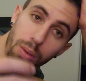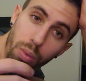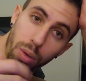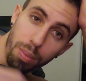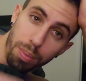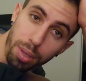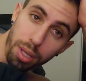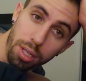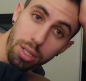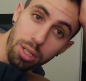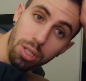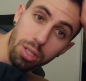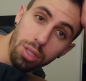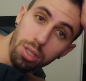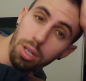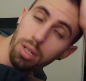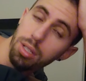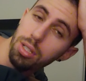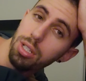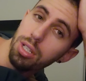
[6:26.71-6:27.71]
where pledges
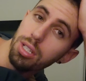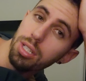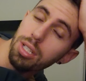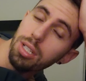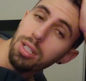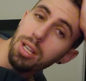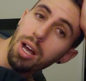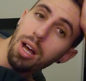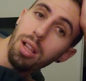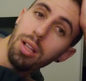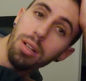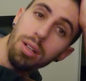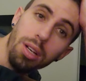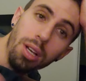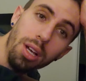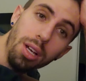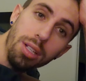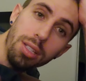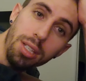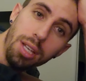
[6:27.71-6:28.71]
start at just $1
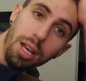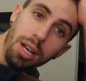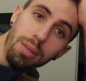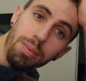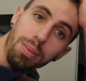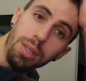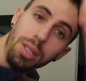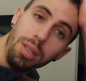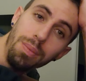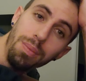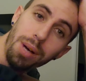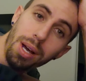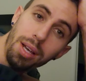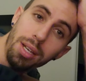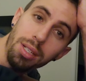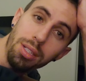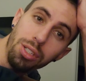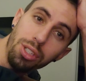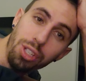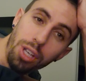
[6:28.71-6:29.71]
to help keep
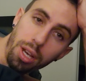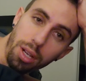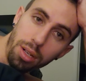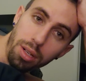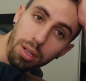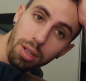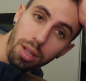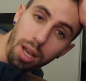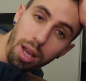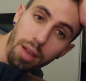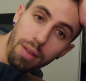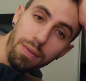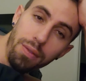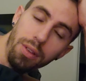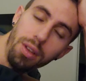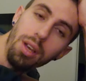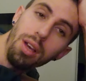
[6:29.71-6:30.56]
my channel alive.